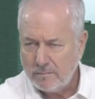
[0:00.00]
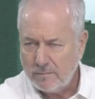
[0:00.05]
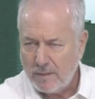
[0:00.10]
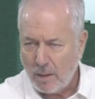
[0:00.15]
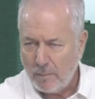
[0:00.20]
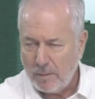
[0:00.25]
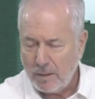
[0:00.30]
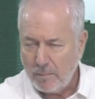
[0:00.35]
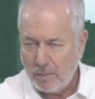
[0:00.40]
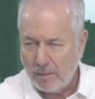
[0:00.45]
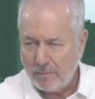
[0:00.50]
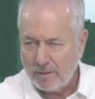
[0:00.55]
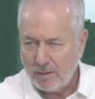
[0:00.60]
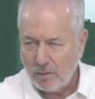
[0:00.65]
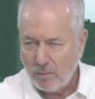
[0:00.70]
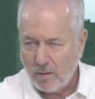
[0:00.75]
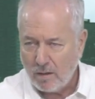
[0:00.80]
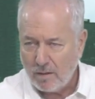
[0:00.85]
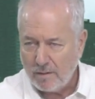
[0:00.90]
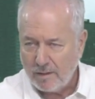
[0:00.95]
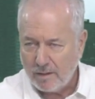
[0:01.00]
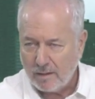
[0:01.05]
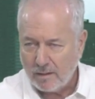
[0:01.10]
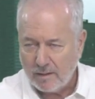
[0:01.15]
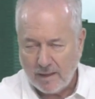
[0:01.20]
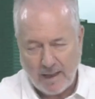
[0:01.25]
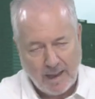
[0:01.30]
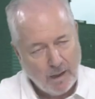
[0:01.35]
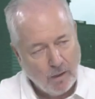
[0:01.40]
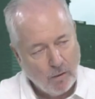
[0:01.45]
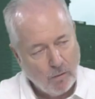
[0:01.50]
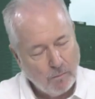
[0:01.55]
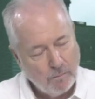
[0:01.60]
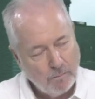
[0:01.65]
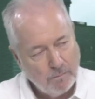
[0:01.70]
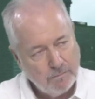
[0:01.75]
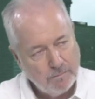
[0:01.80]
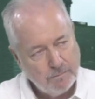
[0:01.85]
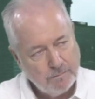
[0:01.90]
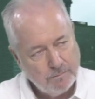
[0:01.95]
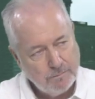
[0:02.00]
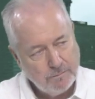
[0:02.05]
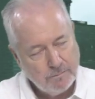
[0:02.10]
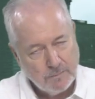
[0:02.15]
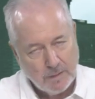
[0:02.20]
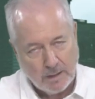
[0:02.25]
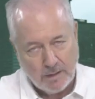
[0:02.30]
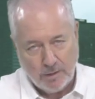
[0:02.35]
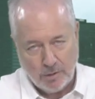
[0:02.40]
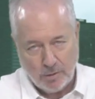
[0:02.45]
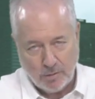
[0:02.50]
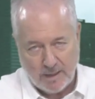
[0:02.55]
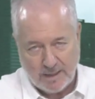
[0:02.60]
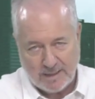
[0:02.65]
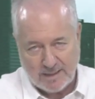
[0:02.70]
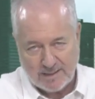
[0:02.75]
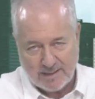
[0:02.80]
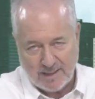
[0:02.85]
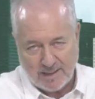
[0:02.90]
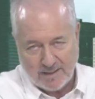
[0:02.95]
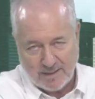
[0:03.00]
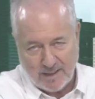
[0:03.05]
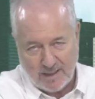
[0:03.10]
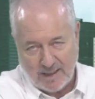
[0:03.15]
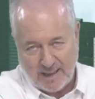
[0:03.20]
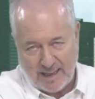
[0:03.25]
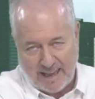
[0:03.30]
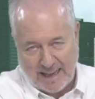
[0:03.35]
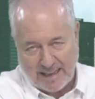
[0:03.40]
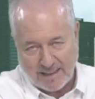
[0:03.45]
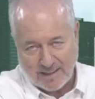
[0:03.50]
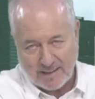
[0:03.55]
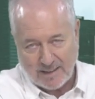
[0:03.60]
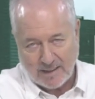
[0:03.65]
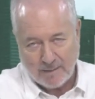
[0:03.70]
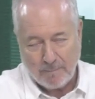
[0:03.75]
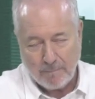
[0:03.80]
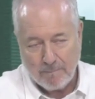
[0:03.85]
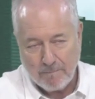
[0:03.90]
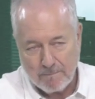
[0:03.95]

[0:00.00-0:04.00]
How many buffalo are there now in the United States and in Canada?